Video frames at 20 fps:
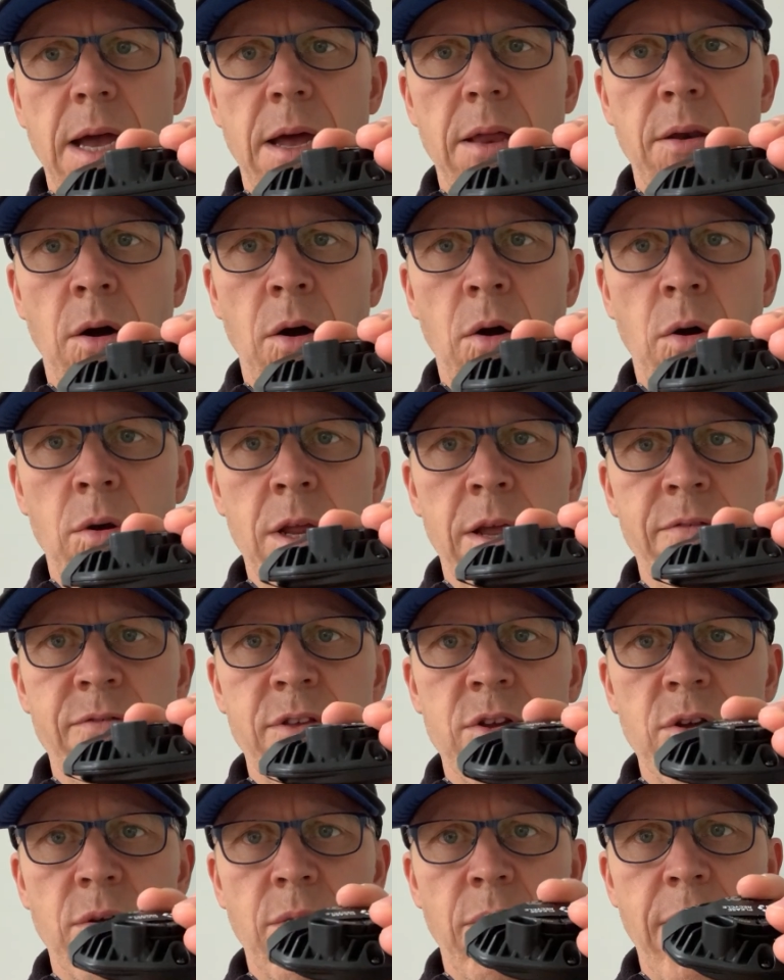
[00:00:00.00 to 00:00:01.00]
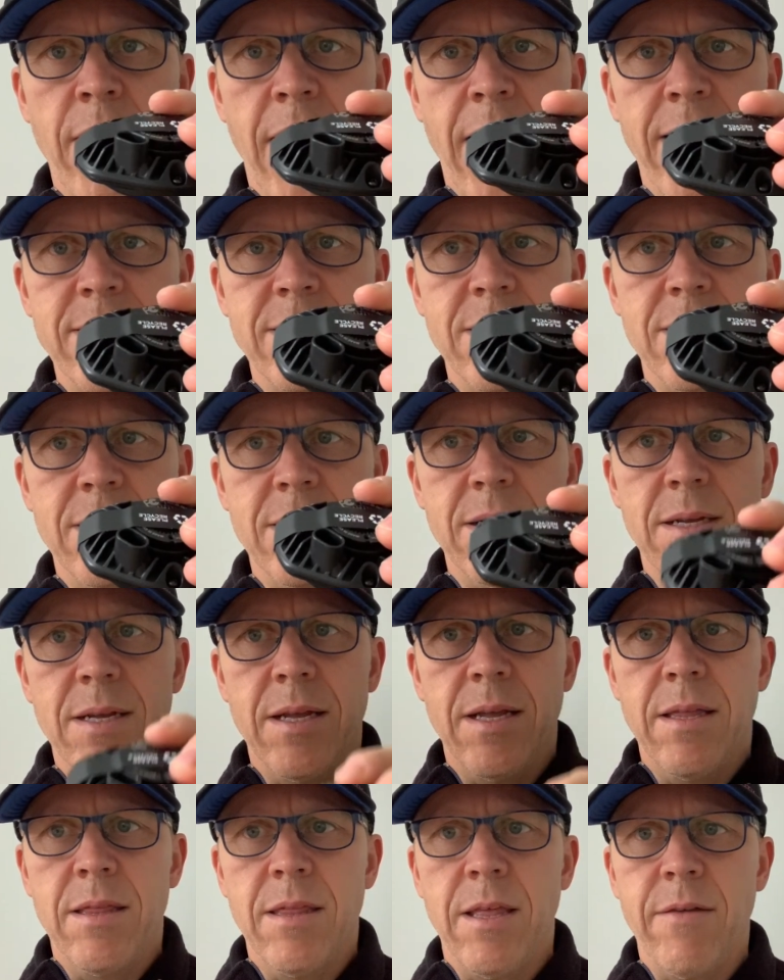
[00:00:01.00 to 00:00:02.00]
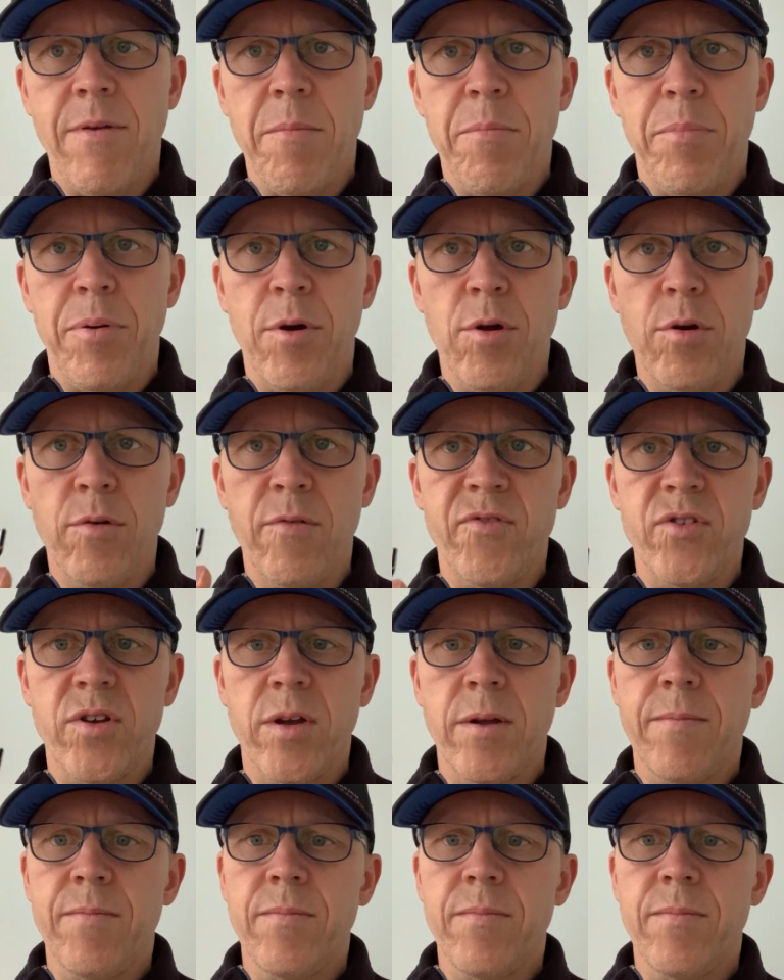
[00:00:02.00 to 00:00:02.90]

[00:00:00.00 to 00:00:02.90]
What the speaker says: Not only have they done that, they've improved